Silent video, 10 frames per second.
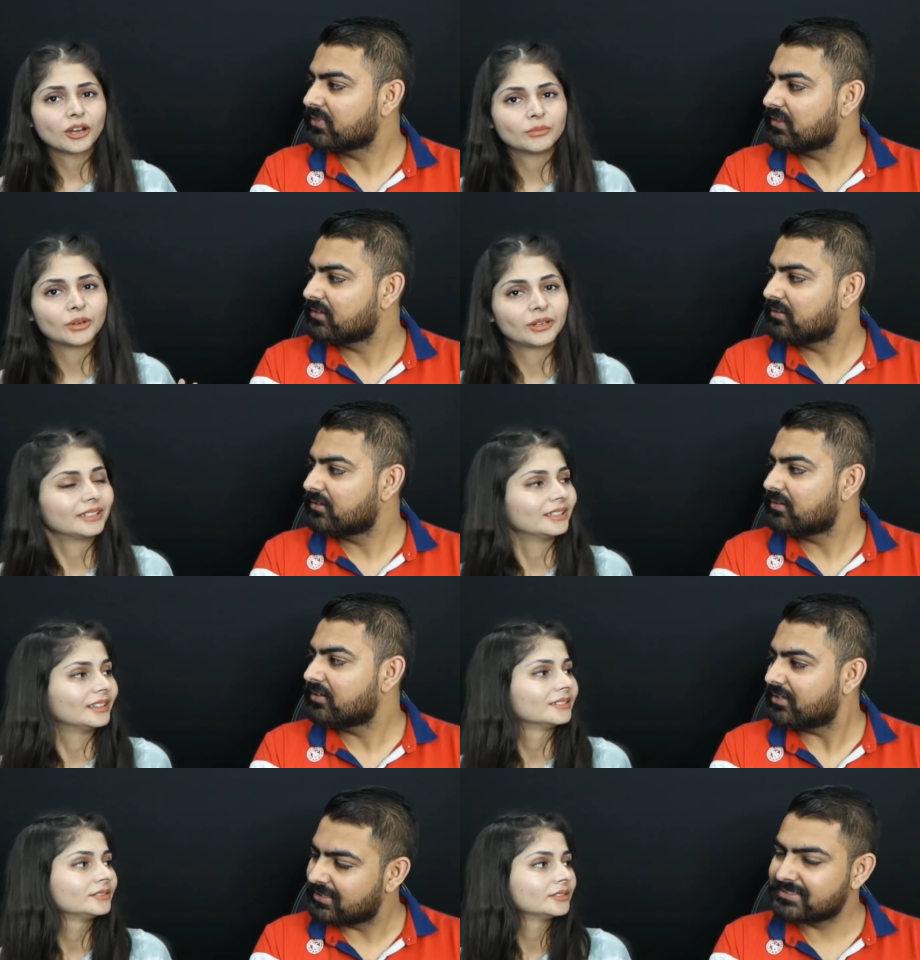Speaker 1: moral.
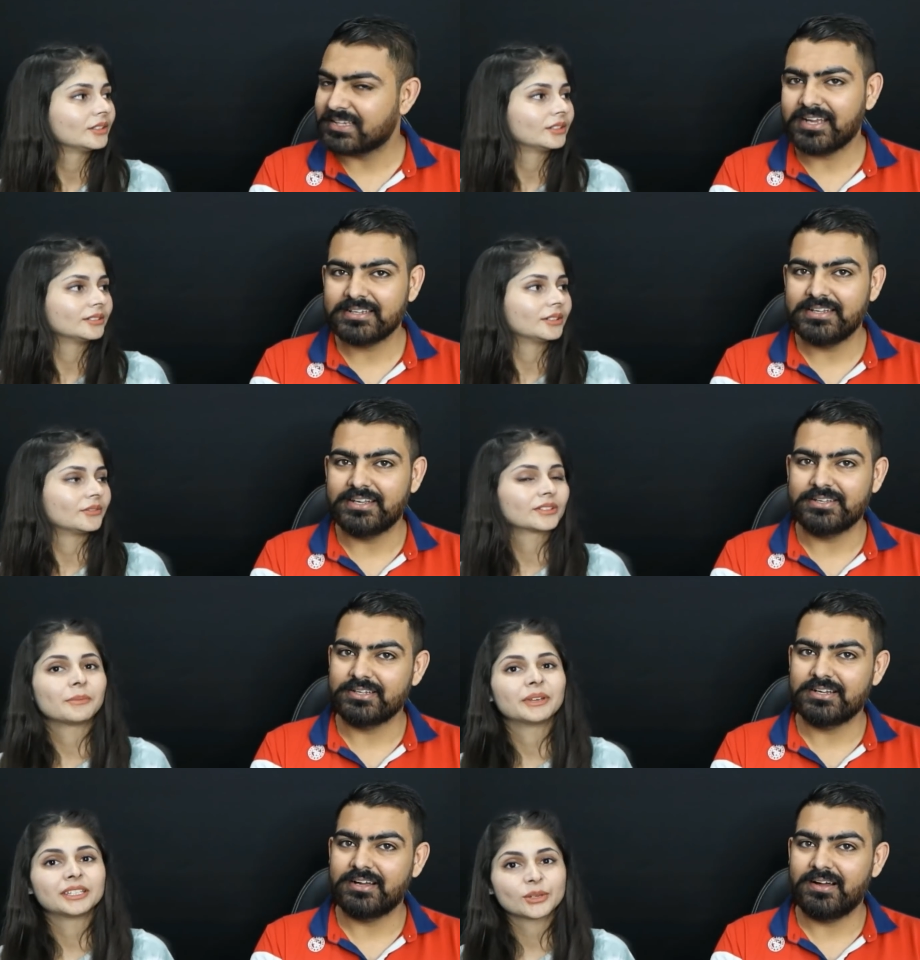
Speaker 2: Exactly.
Speaker 1: Of
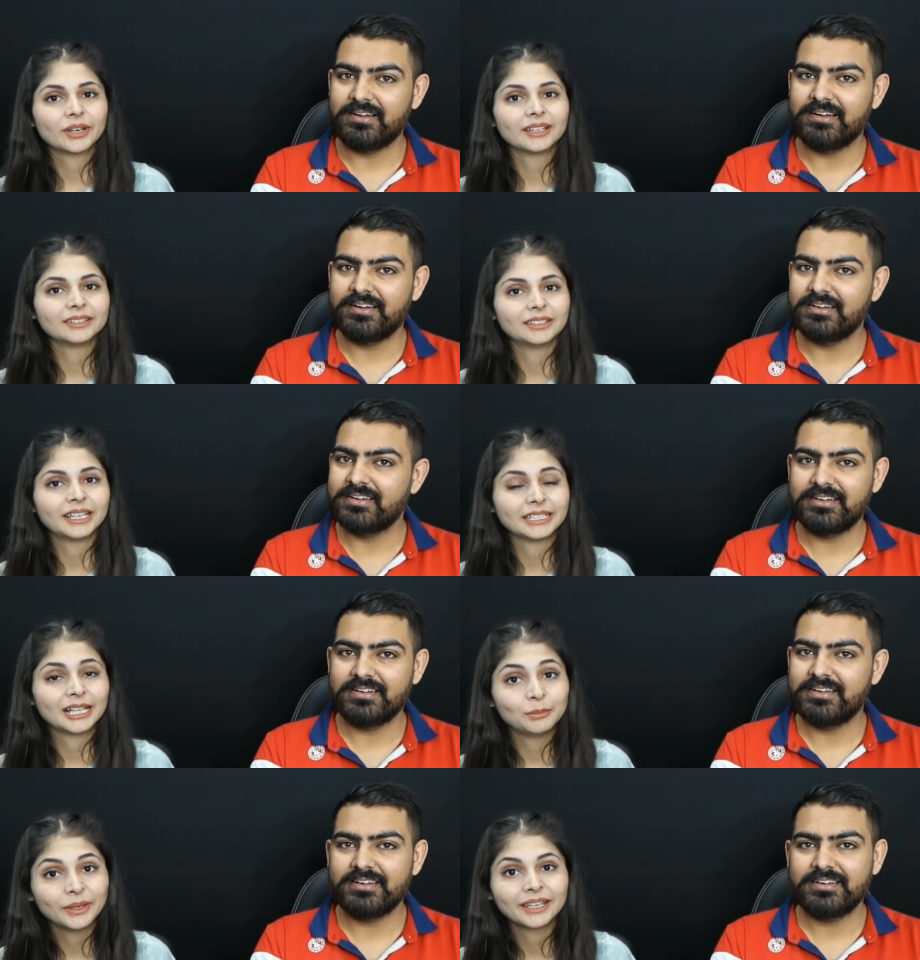coming together and
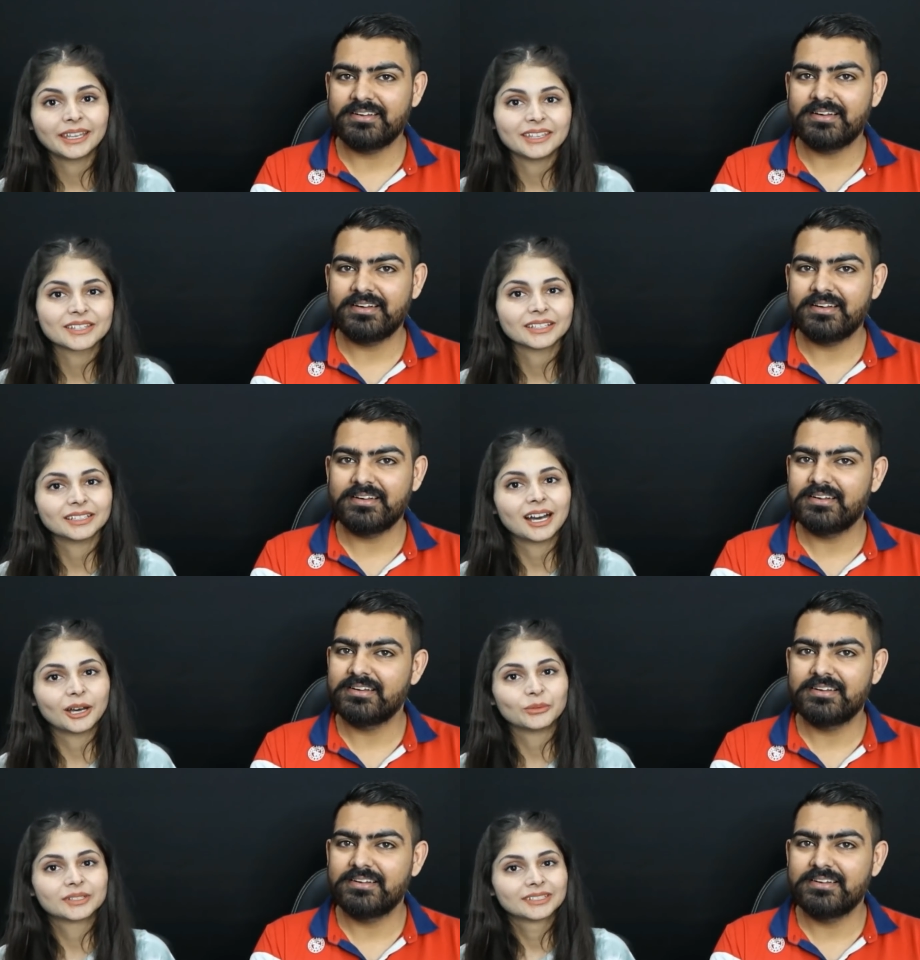helping each other
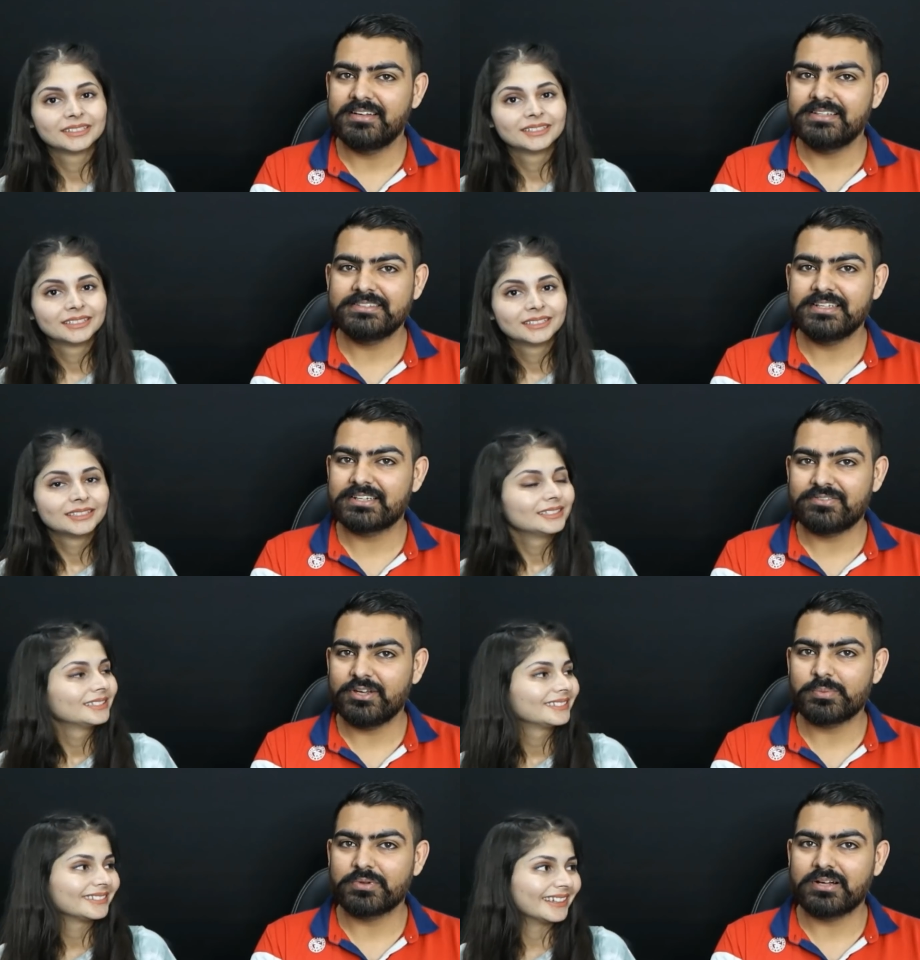out.
Speaker 2: It's
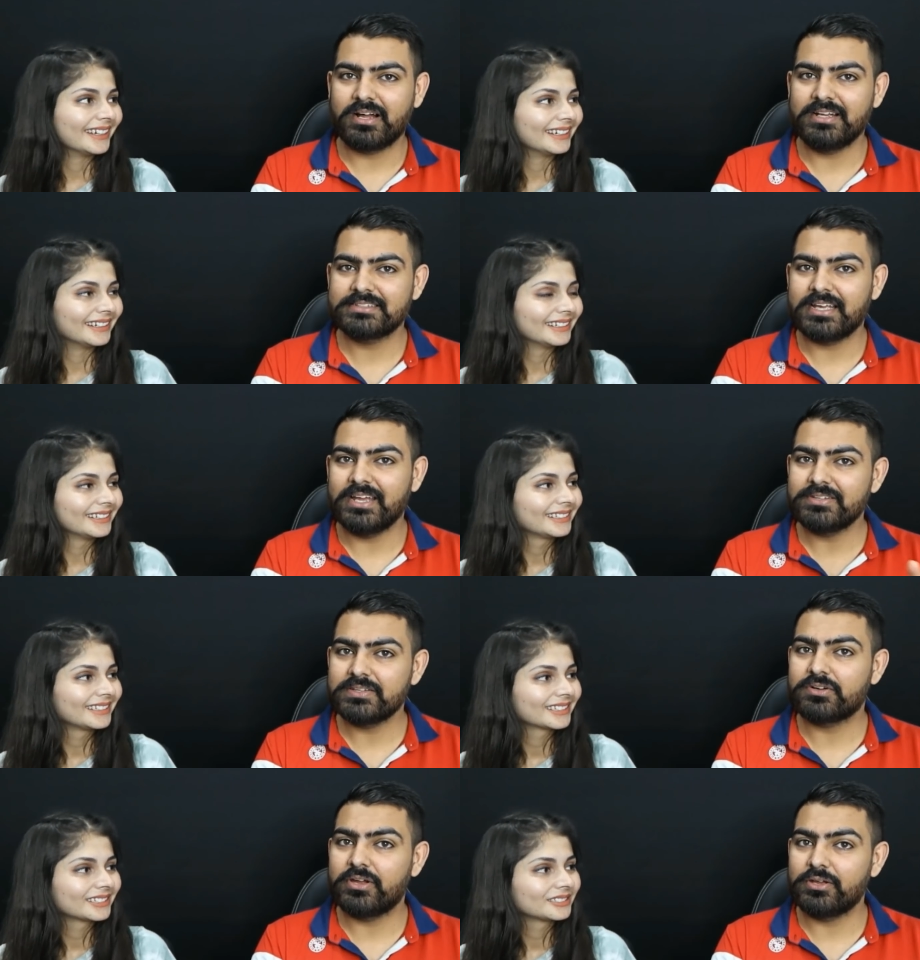incredible, guys. Yeah.
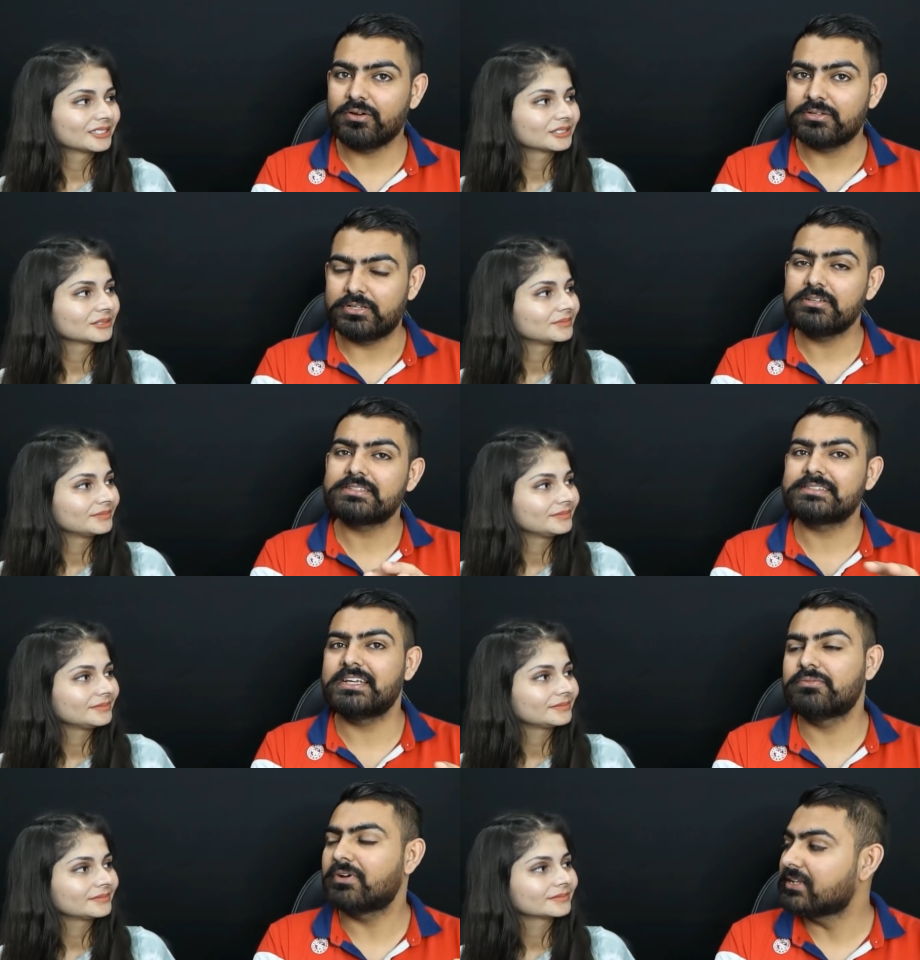Everything going on there. You know the
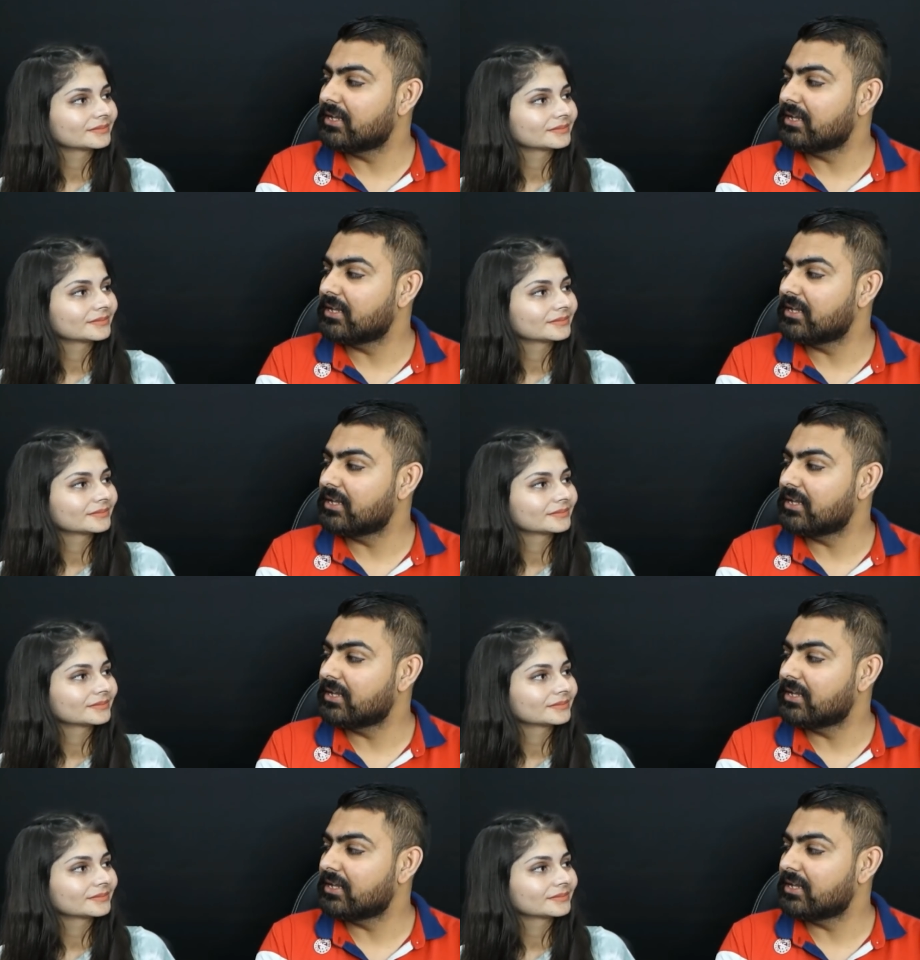scene where they